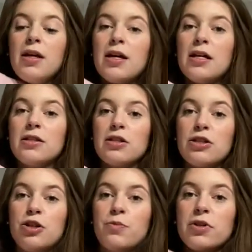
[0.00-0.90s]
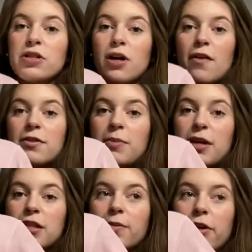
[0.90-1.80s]
It's a super soft
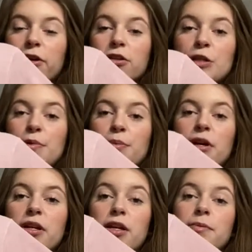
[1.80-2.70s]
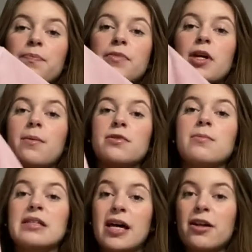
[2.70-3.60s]
pink sweater. It's super pretty. Um, so I'm
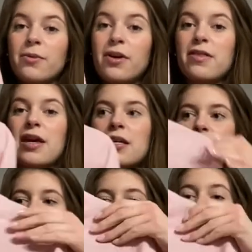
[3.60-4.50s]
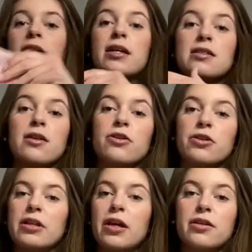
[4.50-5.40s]
excited to wear this. It's
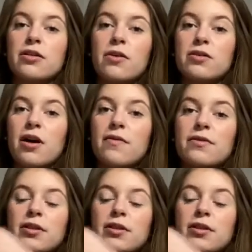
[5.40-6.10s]
literally like so soft